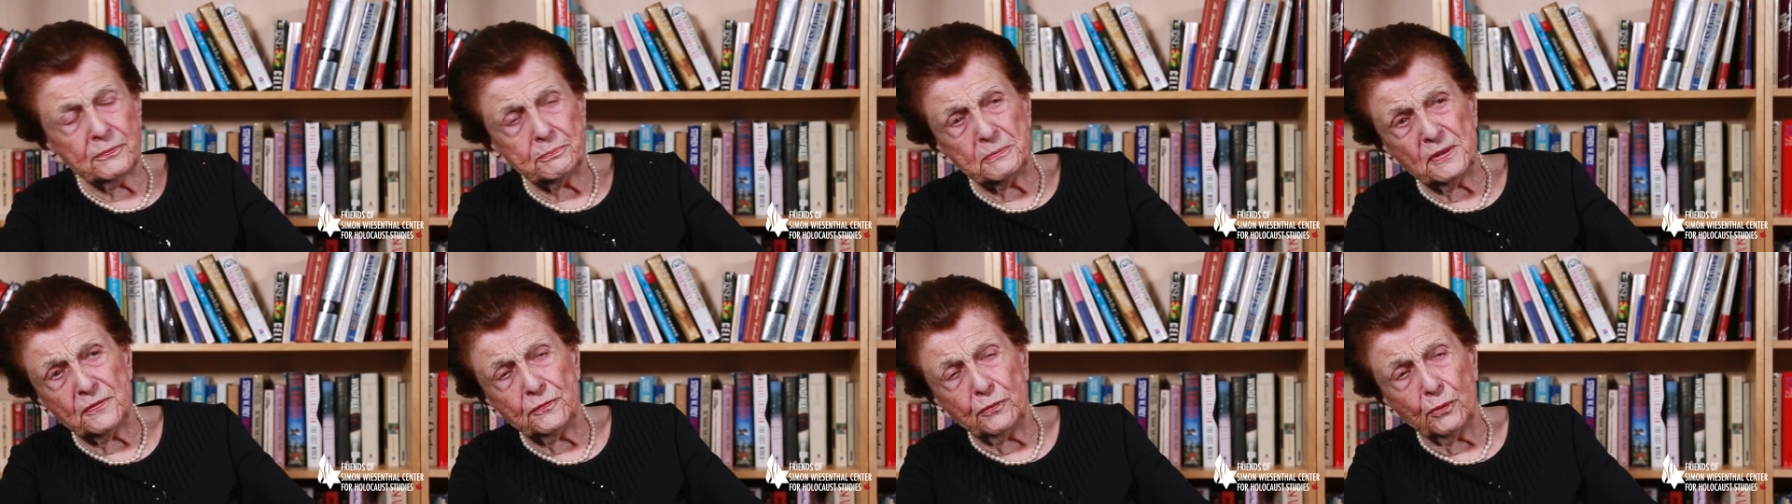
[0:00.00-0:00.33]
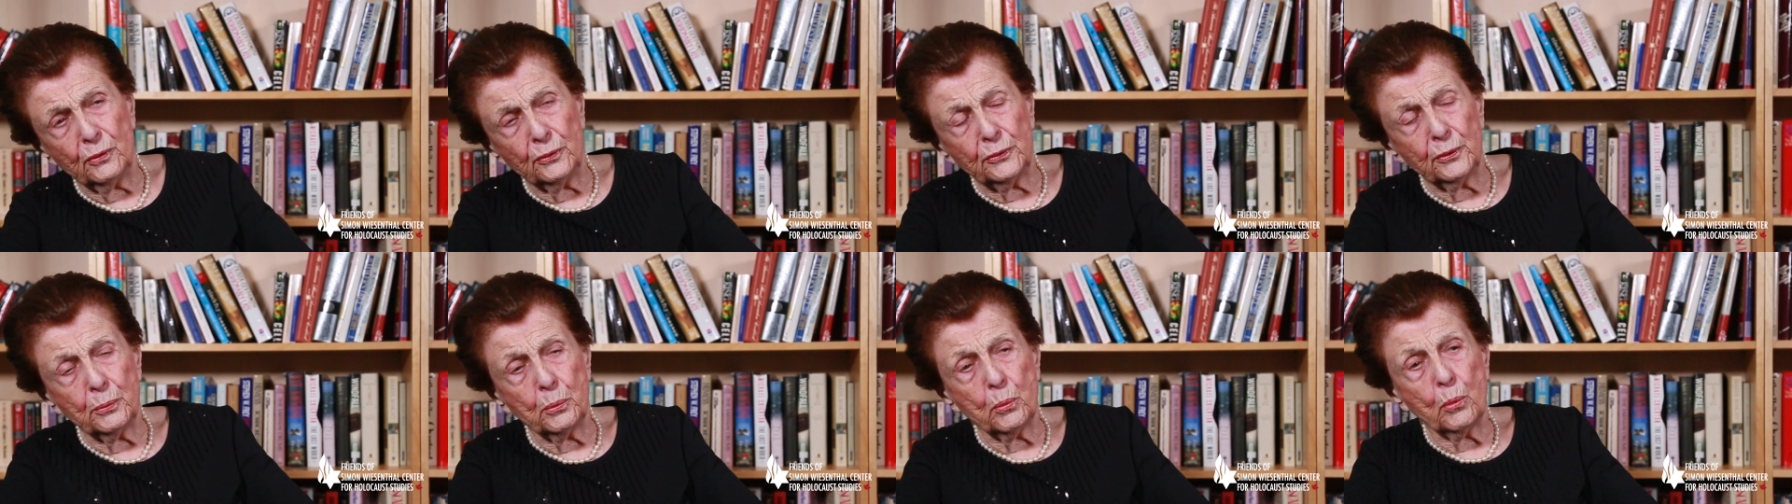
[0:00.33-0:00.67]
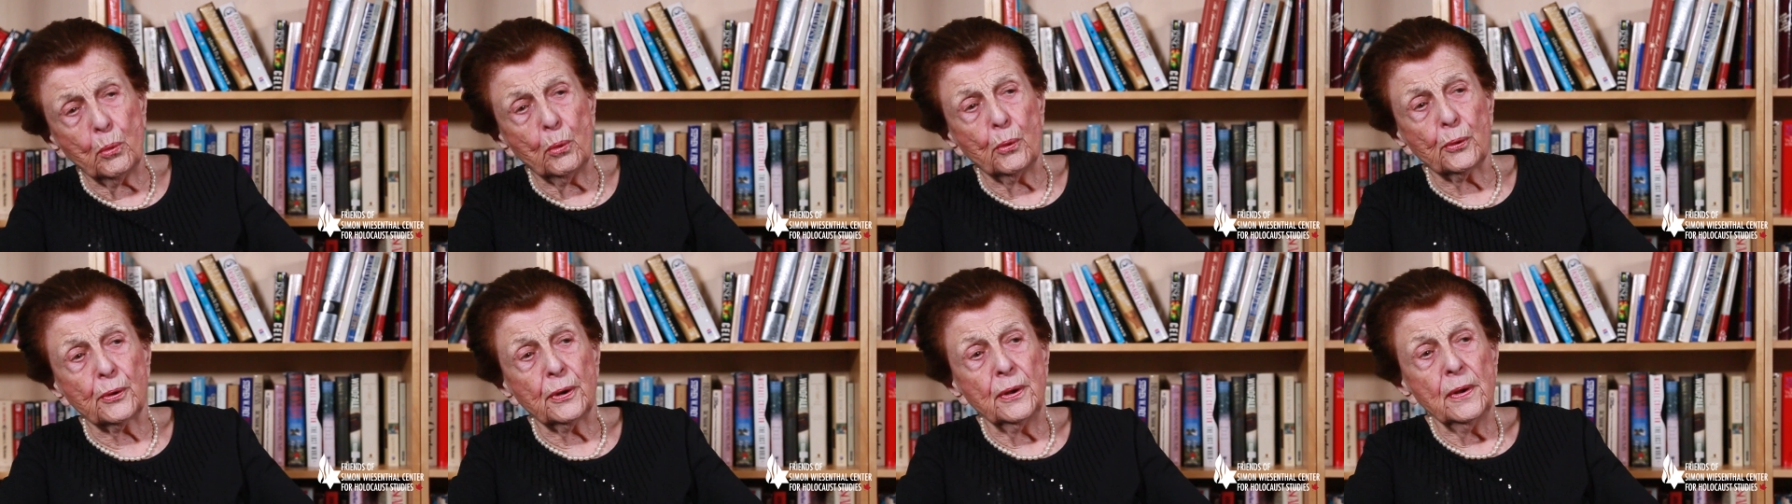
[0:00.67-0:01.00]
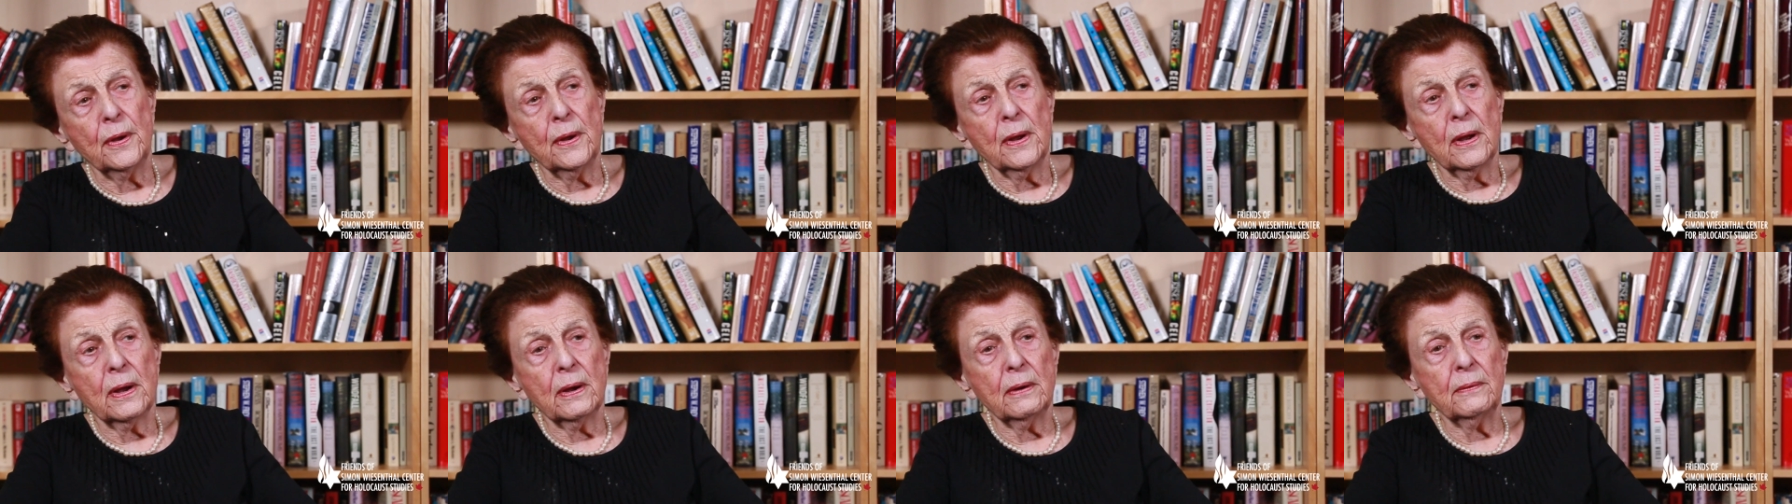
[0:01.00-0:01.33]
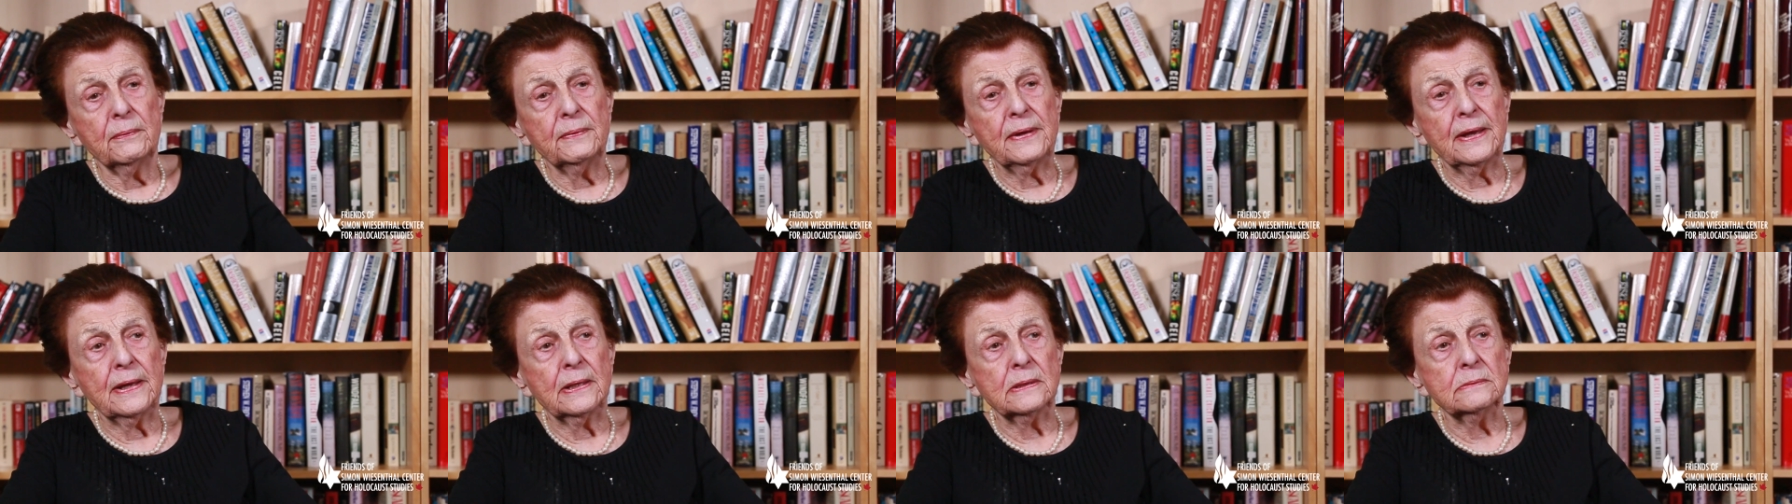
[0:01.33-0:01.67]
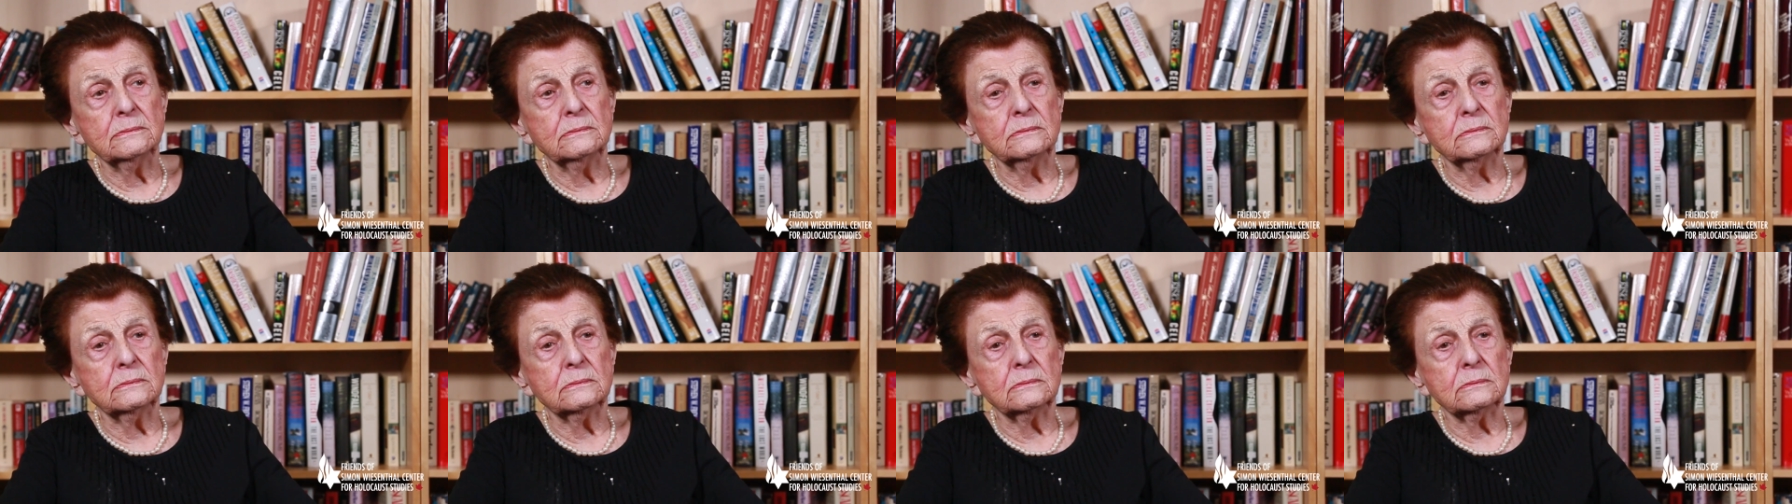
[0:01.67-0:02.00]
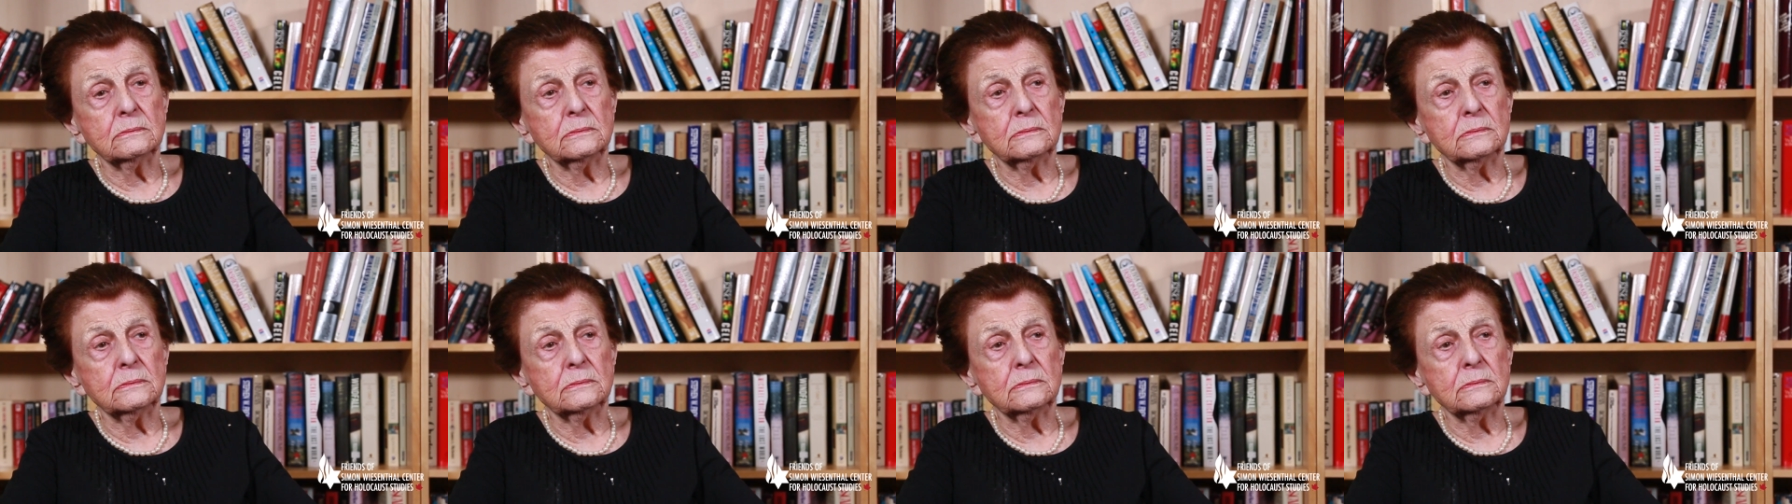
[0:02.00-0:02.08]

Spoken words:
before the war were,